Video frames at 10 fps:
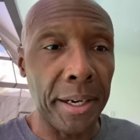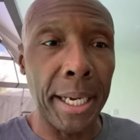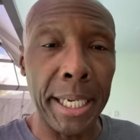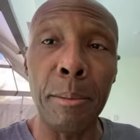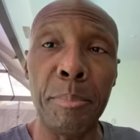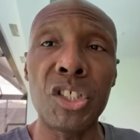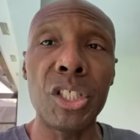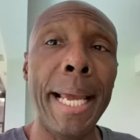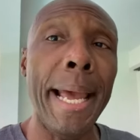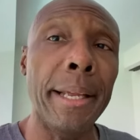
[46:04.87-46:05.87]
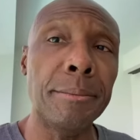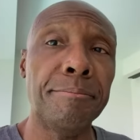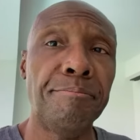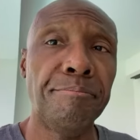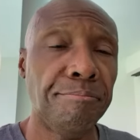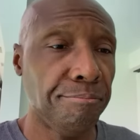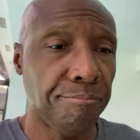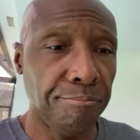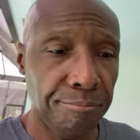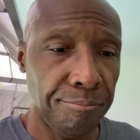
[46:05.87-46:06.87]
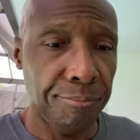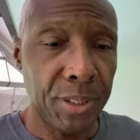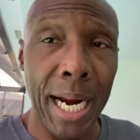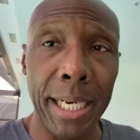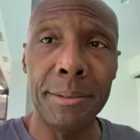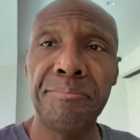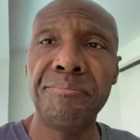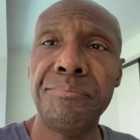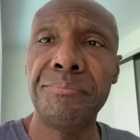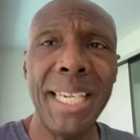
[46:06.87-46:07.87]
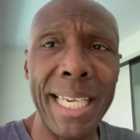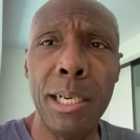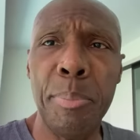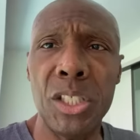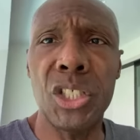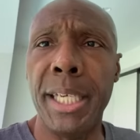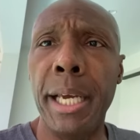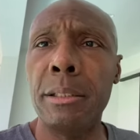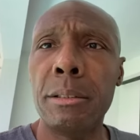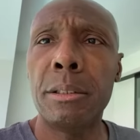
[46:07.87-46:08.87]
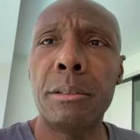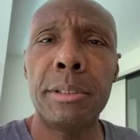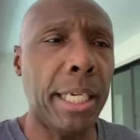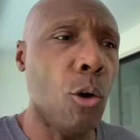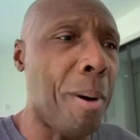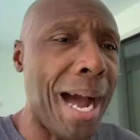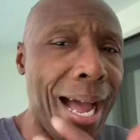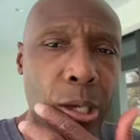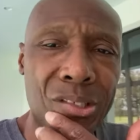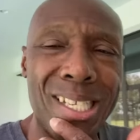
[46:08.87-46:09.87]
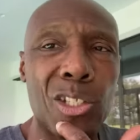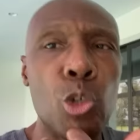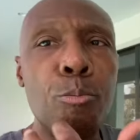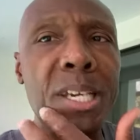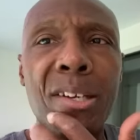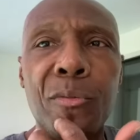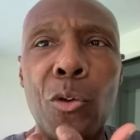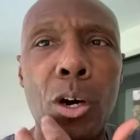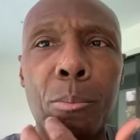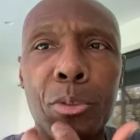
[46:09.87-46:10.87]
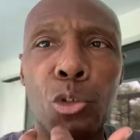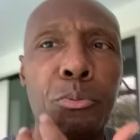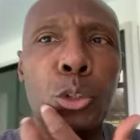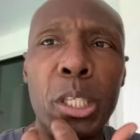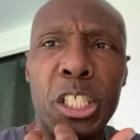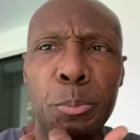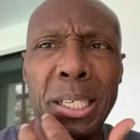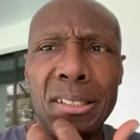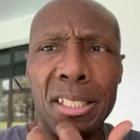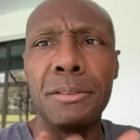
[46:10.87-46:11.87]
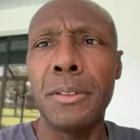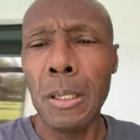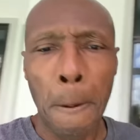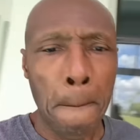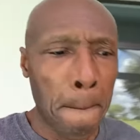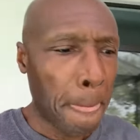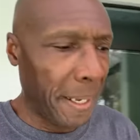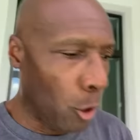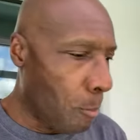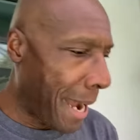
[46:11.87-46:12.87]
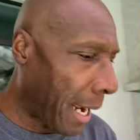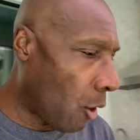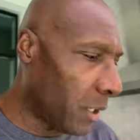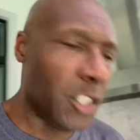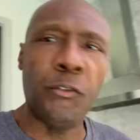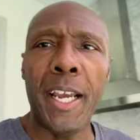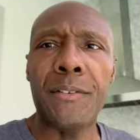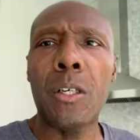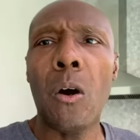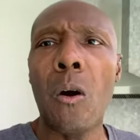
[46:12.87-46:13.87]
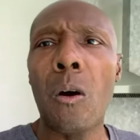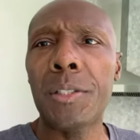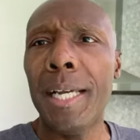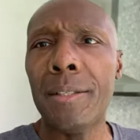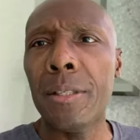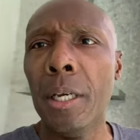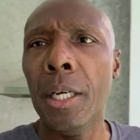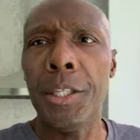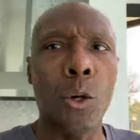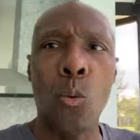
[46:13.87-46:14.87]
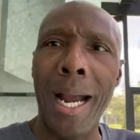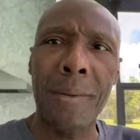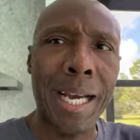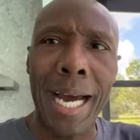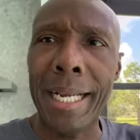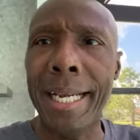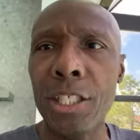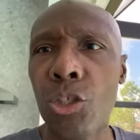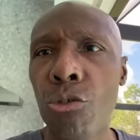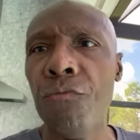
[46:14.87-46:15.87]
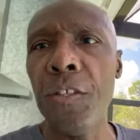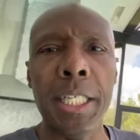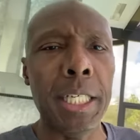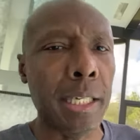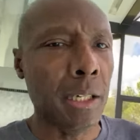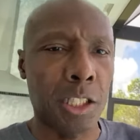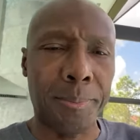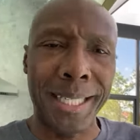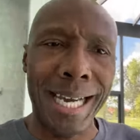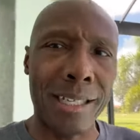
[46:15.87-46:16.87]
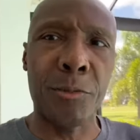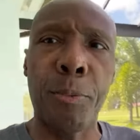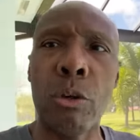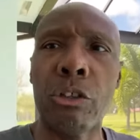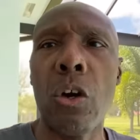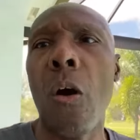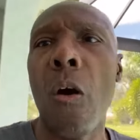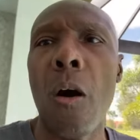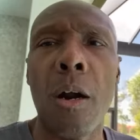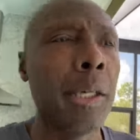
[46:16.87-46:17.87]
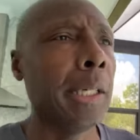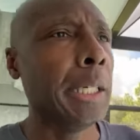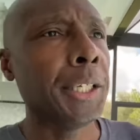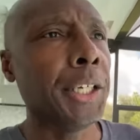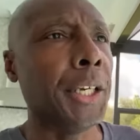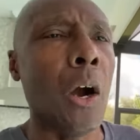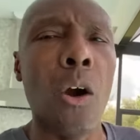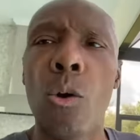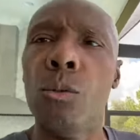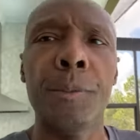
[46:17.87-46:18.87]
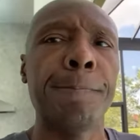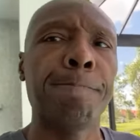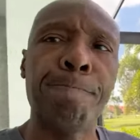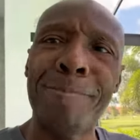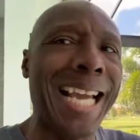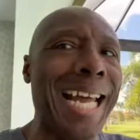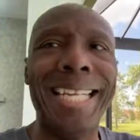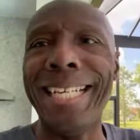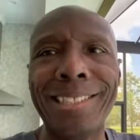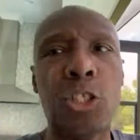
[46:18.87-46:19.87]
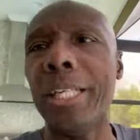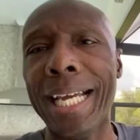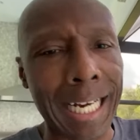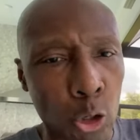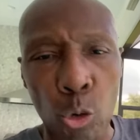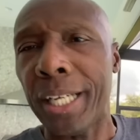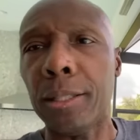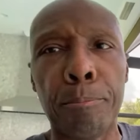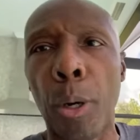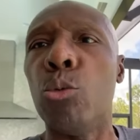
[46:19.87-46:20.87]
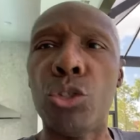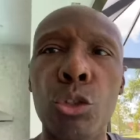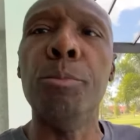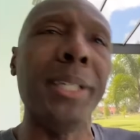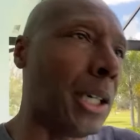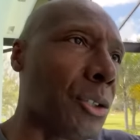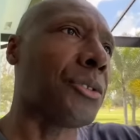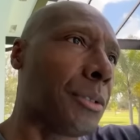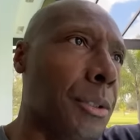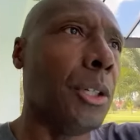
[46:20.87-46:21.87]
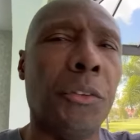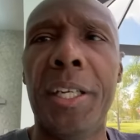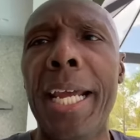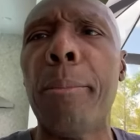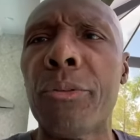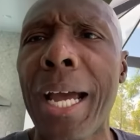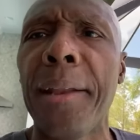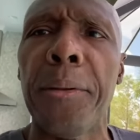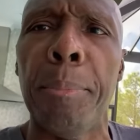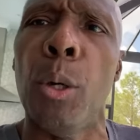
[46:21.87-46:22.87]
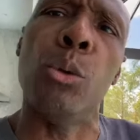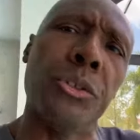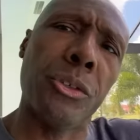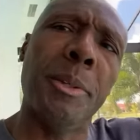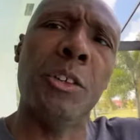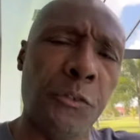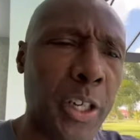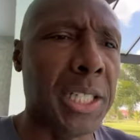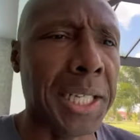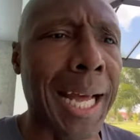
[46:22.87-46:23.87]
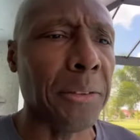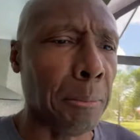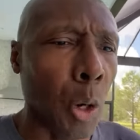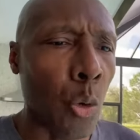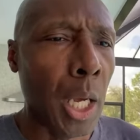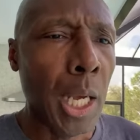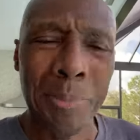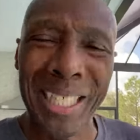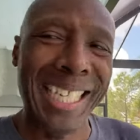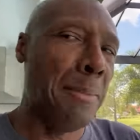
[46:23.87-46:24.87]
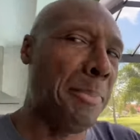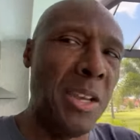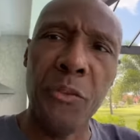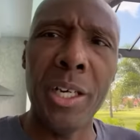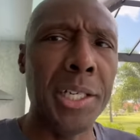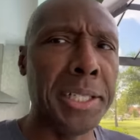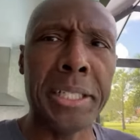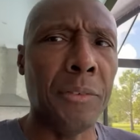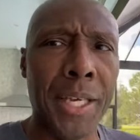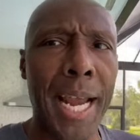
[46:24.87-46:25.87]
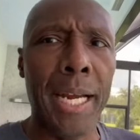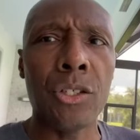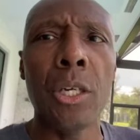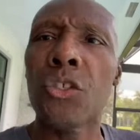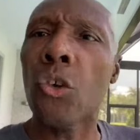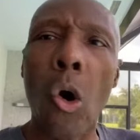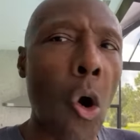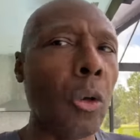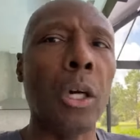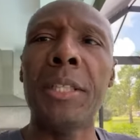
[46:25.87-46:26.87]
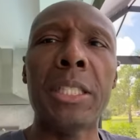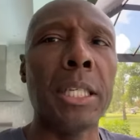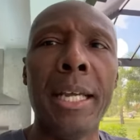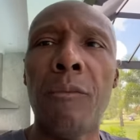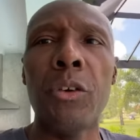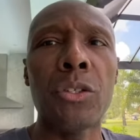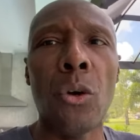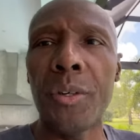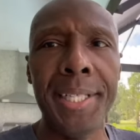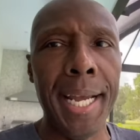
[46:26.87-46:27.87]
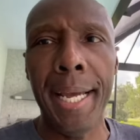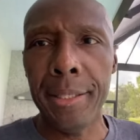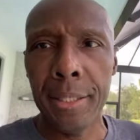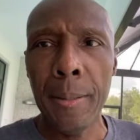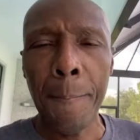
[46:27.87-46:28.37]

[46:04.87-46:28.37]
and they get a bunch of debt. All right? They get a bunch of debt. They go buy a house that's too big for them, too, too expensive. They go buy all these fancy cars that's, you know, wife got an SUV, husband got a sports car, you know, they gotta get a, they gotta go get the boat too because you know the neighbors got the boat or some of their friends got the boat, but they can't pay for any of this stuff cash. So all of it is leveraged on debt,